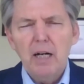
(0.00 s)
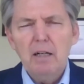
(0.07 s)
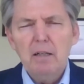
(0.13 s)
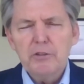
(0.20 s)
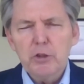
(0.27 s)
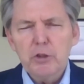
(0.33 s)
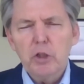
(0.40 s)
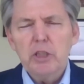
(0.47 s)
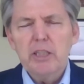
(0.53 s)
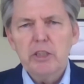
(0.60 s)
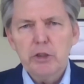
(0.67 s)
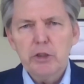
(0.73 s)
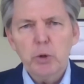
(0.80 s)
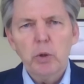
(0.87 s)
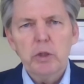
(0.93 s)
certainly in the
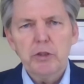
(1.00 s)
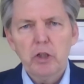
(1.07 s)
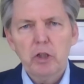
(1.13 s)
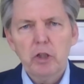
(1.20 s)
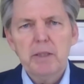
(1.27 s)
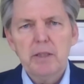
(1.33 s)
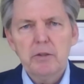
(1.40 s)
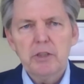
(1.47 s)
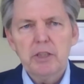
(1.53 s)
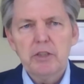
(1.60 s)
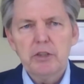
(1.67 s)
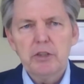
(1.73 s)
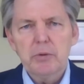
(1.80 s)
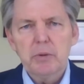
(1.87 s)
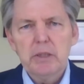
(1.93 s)
short term in those
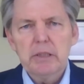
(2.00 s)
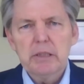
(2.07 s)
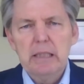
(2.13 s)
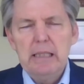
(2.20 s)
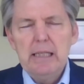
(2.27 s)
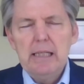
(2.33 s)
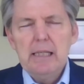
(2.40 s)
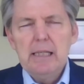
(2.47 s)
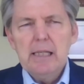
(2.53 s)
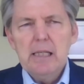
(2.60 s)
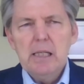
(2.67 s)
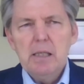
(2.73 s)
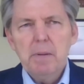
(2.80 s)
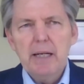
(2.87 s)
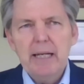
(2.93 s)
industries.
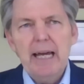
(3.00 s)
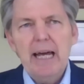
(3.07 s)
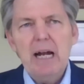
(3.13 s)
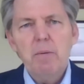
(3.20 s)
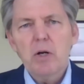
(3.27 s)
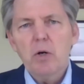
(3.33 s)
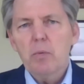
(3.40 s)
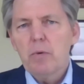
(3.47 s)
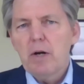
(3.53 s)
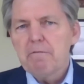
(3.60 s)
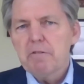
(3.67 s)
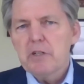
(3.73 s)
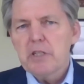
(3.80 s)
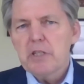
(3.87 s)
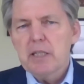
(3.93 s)
But again, I want to
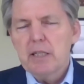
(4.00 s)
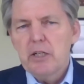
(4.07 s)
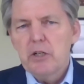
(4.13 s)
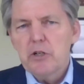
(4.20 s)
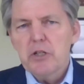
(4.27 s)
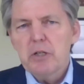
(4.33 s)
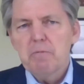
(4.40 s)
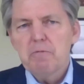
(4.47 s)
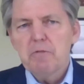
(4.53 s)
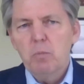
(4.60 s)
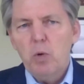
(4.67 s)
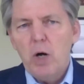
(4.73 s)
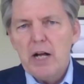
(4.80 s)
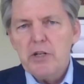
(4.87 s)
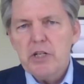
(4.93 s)
reference the leadership from
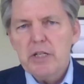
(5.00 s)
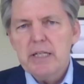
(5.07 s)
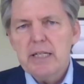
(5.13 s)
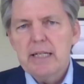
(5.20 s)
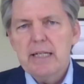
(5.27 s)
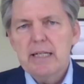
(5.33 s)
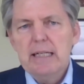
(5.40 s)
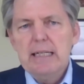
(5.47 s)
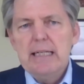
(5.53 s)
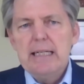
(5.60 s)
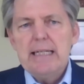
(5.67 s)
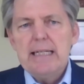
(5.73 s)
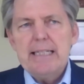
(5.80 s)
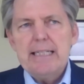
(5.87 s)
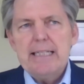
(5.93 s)
Washington,
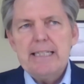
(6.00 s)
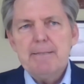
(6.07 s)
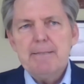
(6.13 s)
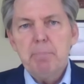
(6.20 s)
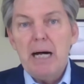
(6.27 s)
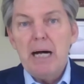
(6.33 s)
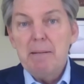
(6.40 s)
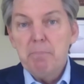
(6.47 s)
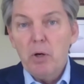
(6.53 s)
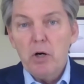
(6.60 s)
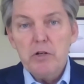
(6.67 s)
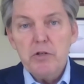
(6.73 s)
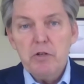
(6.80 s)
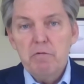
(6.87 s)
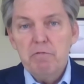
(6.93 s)

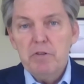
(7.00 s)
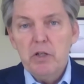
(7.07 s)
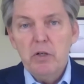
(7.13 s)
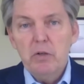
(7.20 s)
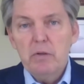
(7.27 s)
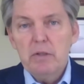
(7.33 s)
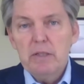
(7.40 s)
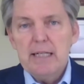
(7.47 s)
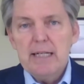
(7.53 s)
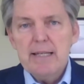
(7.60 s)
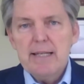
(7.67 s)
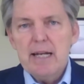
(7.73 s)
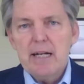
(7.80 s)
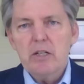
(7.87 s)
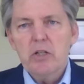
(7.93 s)
bipartisan vote
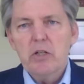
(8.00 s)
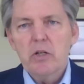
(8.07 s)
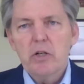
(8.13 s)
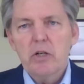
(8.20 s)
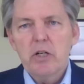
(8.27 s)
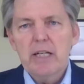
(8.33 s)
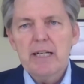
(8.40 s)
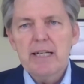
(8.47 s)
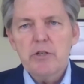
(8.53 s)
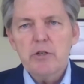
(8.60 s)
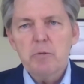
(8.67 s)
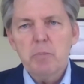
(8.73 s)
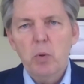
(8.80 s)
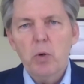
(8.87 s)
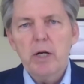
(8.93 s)
that occurred in
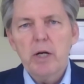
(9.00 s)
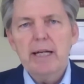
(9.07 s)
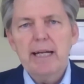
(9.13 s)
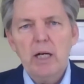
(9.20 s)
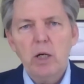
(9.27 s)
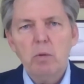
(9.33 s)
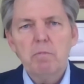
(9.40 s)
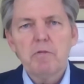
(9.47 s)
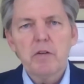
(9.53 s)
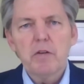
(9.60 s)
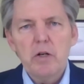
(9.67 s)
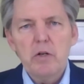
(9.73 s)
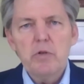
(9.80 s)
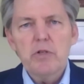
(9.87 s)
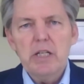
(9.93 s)
supporting help for
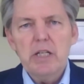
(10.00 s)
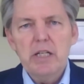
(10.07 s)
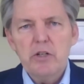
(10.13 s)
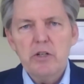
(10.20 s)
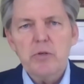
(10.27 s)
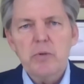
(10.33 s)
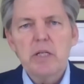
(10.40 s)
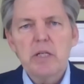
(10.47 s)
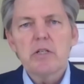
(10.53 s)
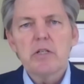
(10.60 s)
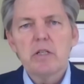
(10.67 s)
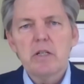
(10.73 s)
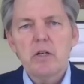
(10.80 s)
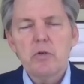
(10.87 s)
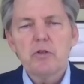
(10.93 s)
those industries and
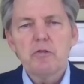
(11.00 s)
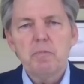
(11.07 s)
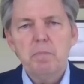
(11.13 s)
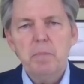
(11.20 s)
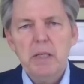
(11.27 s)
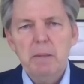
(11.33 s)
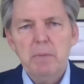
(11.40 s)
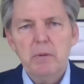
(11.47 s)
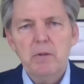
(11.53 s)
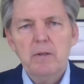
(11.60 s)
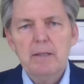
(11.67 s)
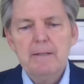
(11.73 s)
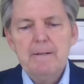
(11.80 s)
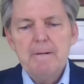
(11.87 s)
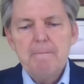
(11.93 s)
those people.
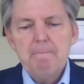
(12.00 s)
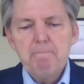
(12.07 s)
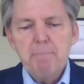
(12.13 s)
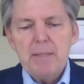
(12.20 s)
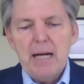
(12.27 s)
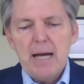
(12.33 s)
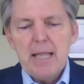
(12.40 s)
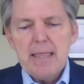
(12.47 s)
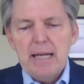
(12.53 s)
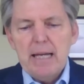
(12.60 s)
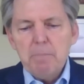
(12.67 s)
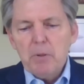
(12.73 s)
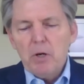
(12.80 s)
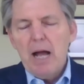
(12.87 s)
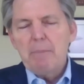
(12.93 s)
I think
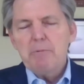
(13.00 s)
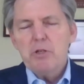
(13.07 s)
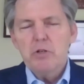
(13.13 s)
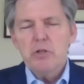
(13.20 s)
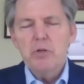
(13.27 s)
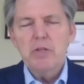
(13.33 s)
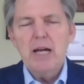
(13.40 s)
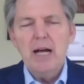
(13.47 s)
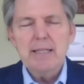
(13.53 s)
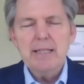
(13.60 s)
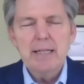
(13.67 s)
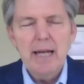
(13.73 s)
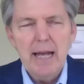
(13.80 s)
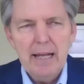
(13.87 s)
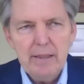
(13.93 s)
perhaps in
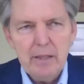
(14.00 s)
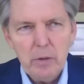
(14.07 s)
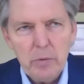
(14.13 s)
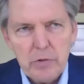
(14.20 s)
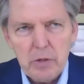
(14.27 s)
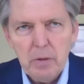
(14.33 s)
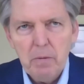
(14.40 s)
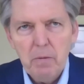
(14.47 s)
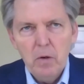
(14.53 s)
2008, there was a